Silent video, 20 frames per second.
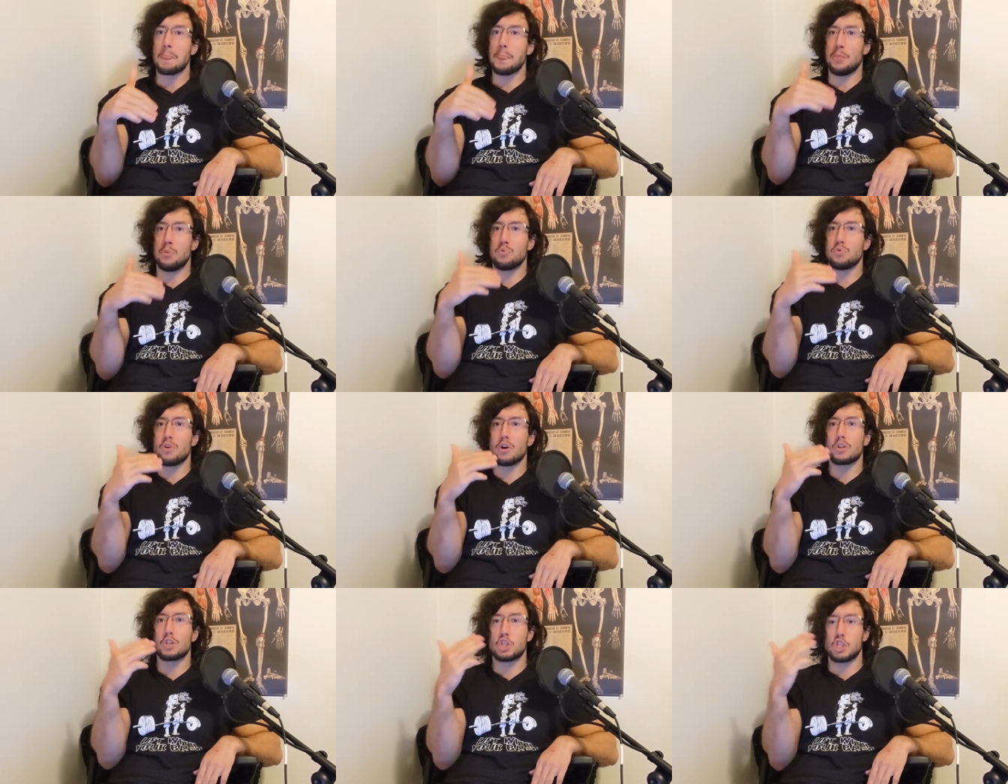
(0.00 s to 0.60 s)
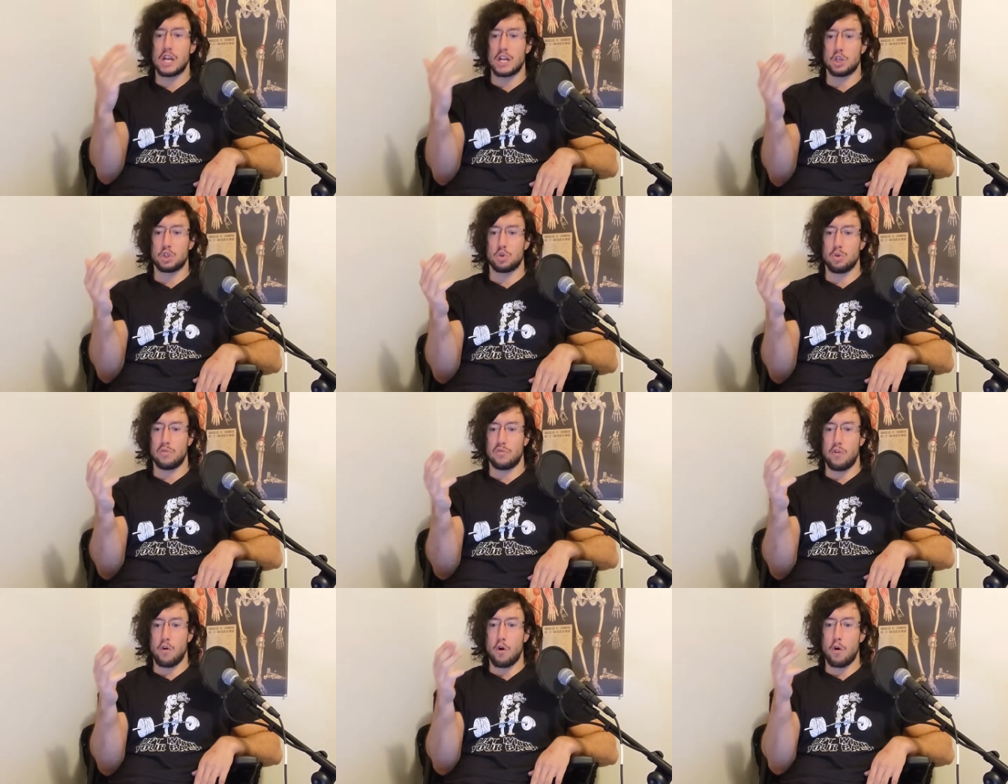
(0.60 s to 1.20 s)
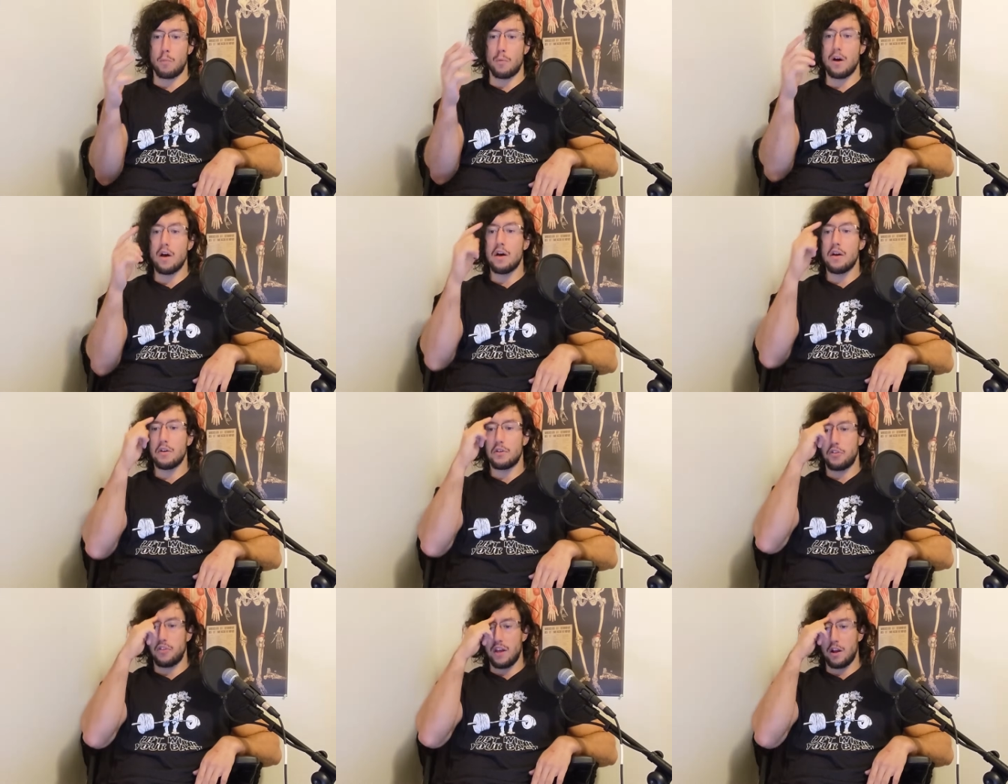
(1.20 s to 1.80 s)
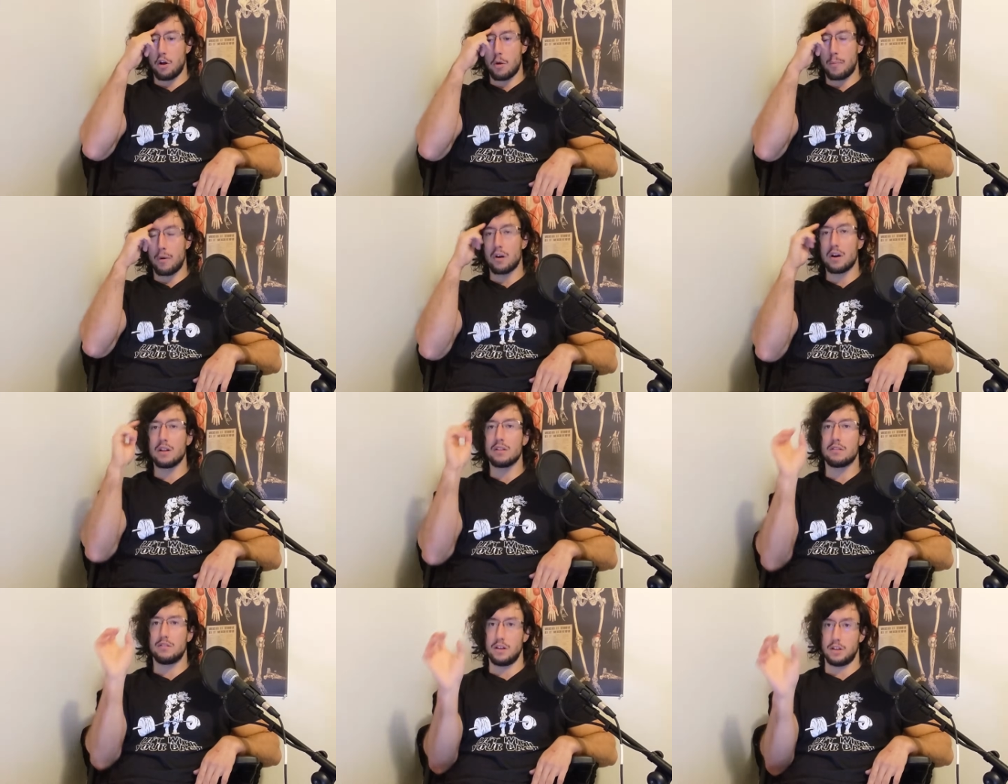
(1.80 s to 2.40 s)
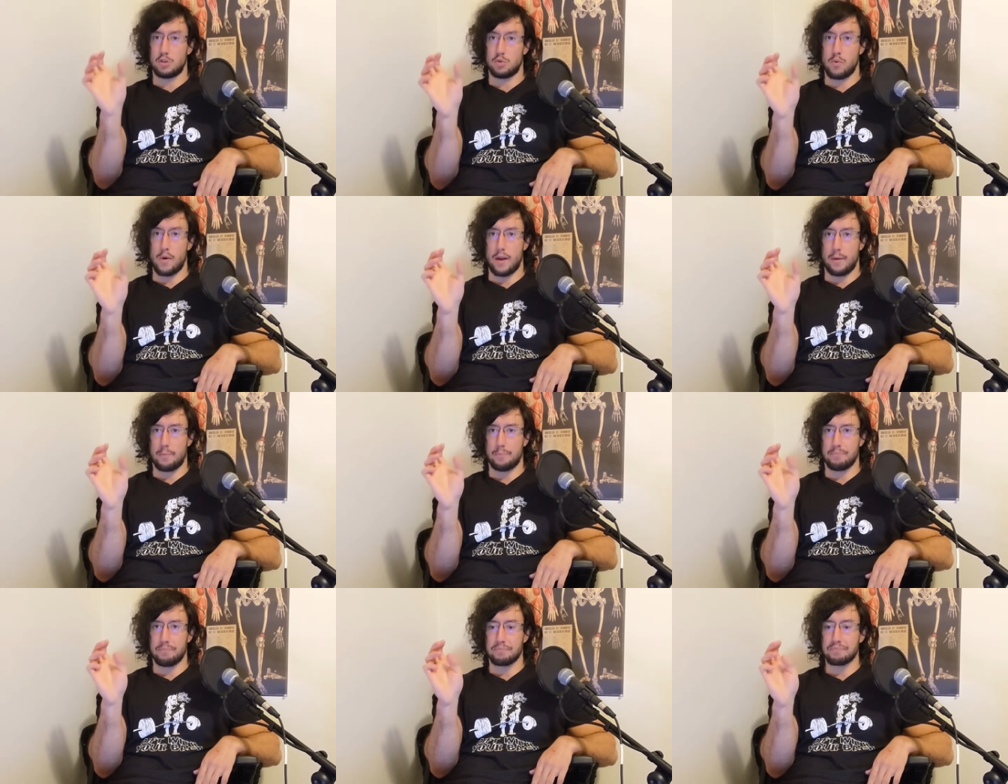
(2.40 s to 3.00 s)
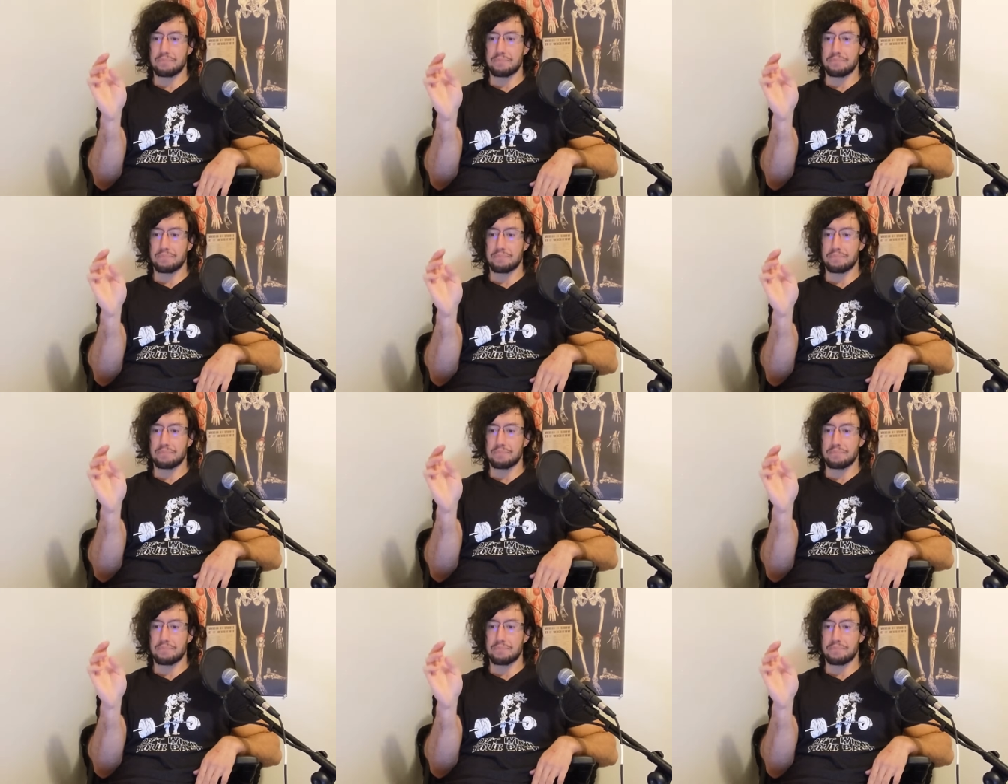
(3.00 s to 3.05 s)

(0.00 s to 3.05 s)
Do not change the form. Think about it this way.